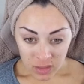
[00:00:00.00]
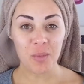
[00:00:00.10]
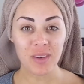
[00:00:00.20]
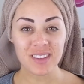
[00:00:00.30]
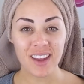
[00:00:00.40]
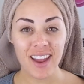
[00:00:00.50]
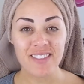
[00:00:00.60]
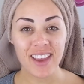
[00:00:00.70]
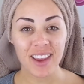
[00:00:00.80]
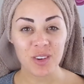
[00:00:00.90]
Once I
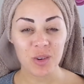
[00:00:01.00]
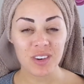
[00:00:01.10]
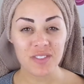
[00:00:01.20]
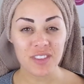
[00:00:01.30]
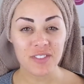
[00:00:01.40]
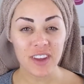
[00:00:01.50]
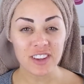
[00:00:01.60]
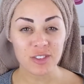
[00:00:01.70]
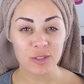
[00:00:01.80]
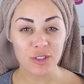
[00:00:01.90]
have taken all of the
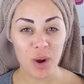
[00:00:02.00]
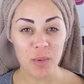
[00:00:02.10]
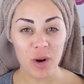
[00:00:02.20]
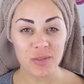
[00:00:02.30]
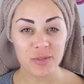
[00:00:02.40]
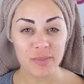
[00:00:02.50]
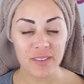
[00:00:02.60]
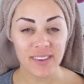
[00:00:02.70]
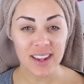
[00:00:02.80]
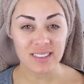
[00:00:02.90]
facial scrub off of my
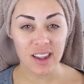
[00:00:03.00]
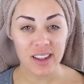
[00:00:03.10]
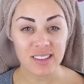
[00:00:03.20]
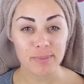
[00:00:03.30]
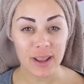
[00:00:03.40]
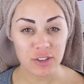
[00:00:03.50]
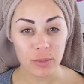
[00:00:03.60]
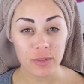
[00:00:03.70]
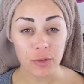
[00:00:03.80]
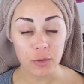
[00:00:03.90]
face, I splash it
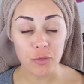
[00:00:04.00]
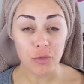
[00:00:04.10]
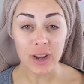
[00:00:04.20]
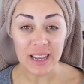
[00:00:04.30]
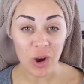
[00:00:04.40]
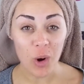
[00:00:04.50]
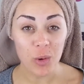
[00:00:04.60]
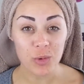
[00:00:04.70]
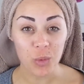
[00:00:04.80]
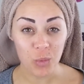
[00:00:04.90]
with really
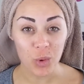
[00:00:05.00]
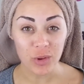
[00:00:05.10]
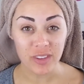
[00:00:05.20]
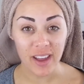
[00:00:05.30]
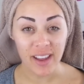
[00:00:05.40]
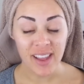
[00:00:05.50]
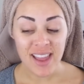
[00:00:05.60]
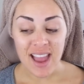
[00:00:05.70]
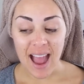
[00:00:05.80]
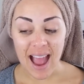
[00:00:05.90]
cold water
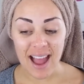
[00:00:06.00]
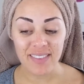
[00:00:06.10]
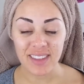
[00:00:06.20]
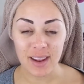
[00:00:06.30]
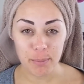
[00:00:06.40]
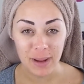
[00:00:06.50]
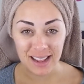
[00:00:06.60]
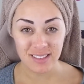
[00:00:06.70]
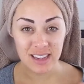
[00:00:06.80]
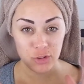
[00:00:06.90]
and then
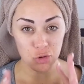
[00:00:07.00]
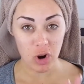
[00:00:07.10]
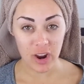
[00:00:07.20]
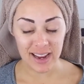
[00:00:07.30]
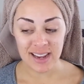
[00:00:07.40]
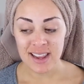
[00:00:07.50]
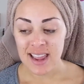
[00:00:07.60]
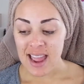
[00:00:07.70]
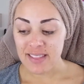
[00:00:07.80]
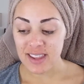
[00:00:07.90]
pat it dry.
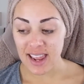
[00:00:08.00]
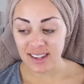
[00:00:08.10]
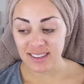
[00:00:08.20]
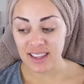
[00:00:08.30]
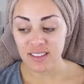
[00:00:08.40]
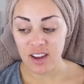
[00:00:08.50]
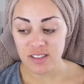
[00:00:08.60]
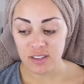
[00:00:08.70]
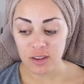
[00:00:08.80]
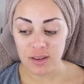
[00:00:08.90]
The next thing that I
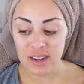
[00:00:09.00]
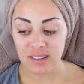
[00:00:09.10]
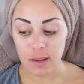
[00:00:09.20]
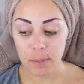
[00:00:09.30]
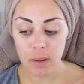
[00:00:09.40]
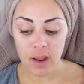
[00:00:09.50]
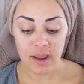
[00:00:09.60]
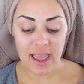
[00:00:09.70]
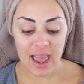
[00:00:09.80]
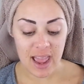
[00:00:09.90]
do is
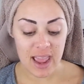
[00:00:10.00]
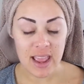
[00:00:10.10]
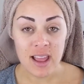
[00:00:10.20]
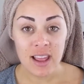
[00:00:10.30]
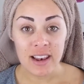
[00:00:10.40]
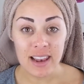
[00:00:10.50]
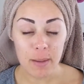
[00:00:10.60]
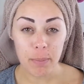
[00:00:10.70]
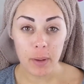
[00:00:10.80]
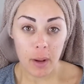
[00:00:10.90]
apply a
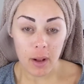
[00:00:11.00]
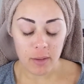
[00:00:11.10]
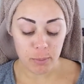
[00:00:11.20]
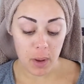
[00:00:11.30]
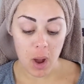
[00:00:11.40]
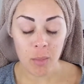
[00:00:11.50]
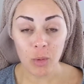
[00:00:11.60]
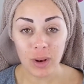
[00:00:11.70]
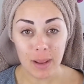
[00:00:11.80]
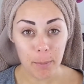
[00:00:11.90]
lip balm
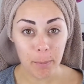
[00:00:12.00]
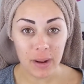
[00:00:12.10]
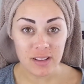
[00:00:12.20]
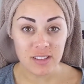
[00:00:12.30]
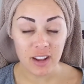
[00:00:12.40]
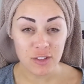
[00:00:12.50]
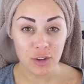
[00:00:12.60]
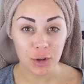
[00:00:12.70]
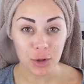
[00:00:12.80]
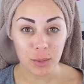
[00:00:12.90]
or lip butter
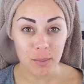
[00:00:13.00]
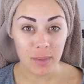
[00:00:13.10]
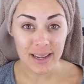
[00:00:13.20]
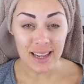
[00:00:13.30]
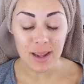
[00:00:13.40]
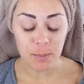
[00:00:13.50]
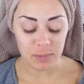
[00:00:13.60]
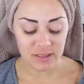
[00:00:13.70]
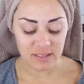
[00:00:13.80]
to my lips,